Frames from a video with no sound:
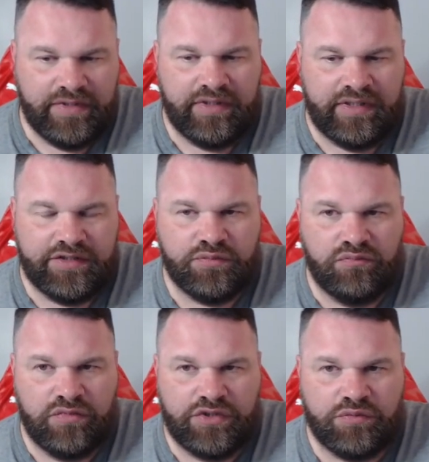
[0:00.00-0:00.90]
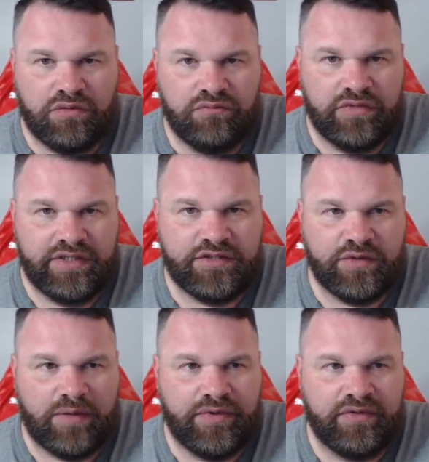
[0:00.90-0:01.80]
it's what needs
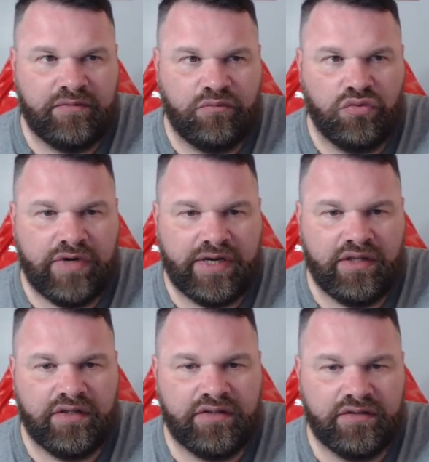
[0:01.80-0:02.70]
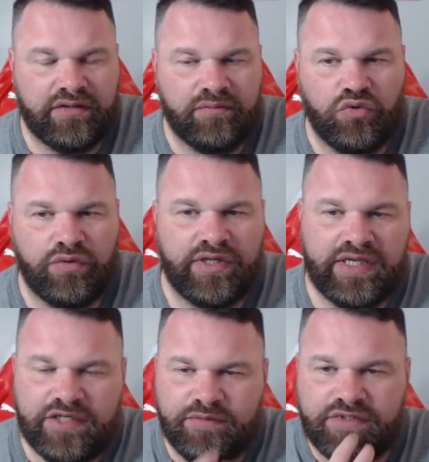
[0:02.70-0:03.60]
to happen, more regular and more
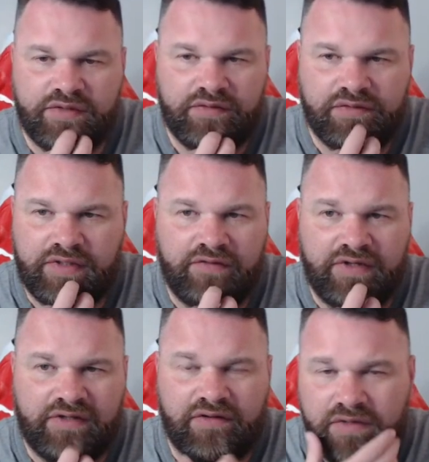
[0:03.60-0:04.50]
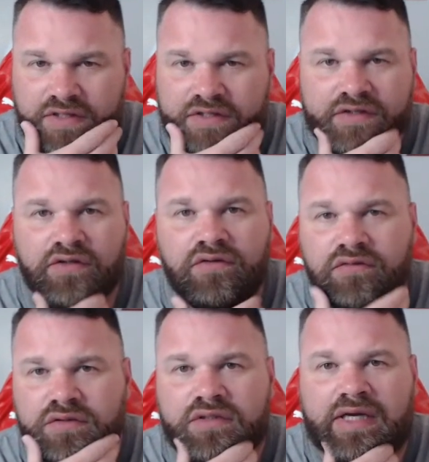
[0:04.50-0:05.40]
engagement. And, you know,
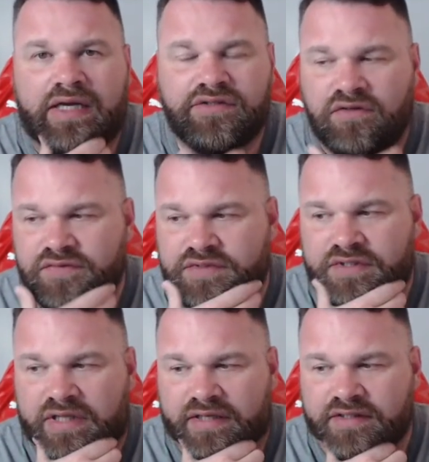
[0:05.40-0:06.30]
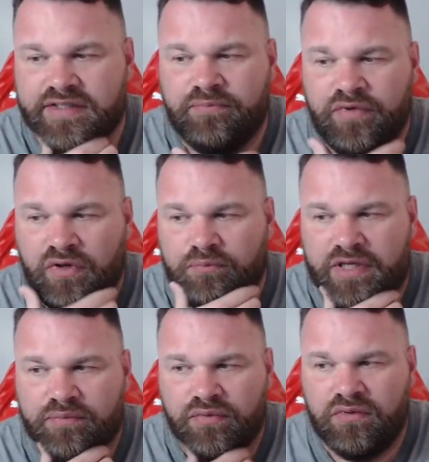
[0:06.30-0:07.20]
hats off to, like I said, all
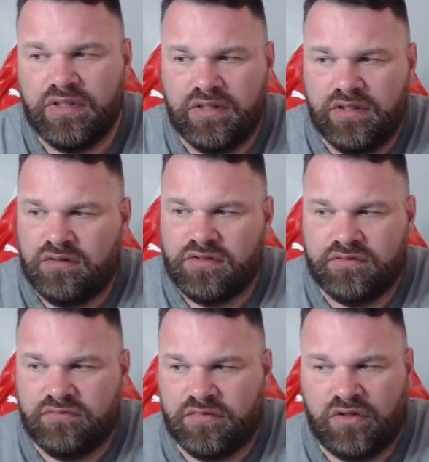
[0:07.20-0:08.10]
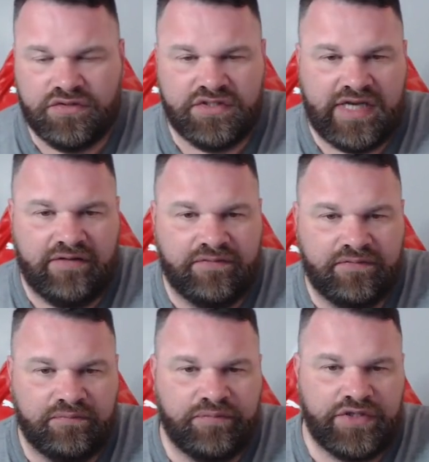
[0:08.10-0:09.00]
people, because all
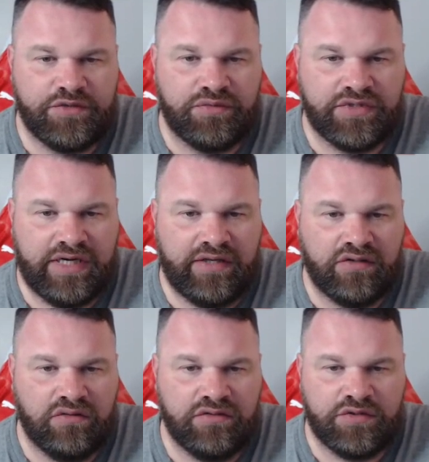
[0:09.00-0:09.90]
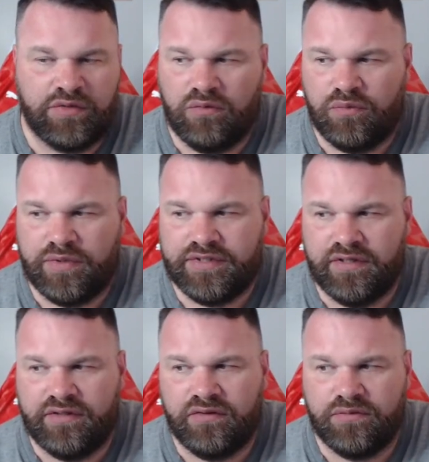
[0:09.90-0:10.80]
staff, pitch was just getting cut as well when we
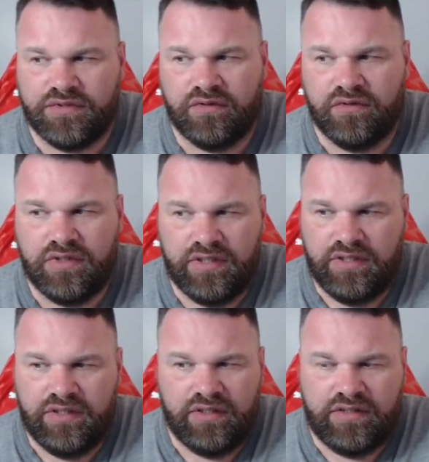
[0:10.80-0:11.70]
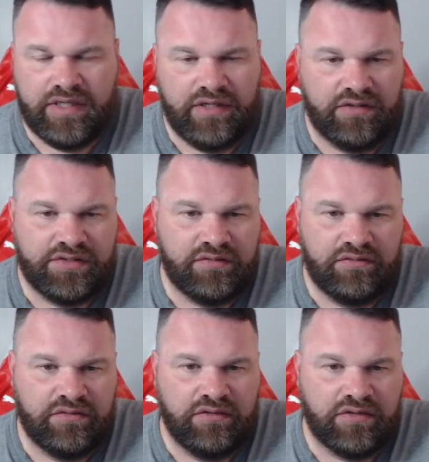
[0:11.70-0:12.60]
turned up. So credit
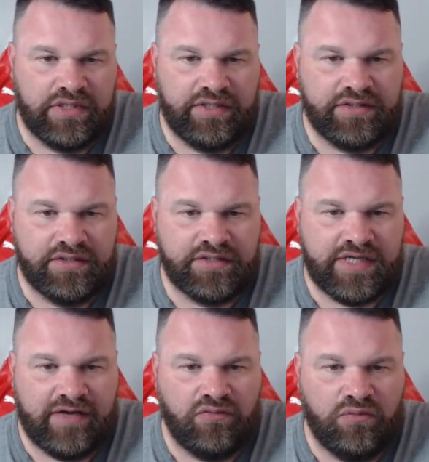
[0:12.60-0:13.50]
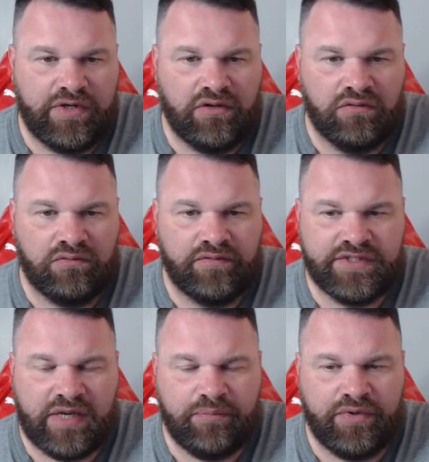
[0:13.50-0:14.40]
to staff who made all
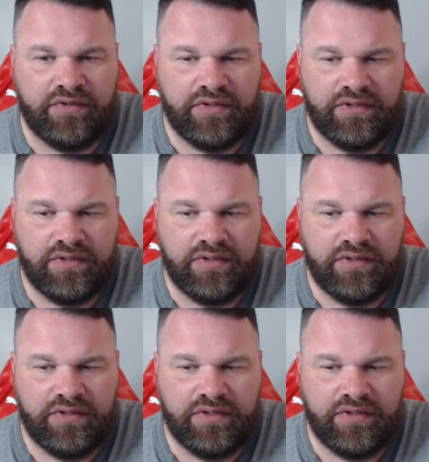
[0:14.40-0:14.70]
this happen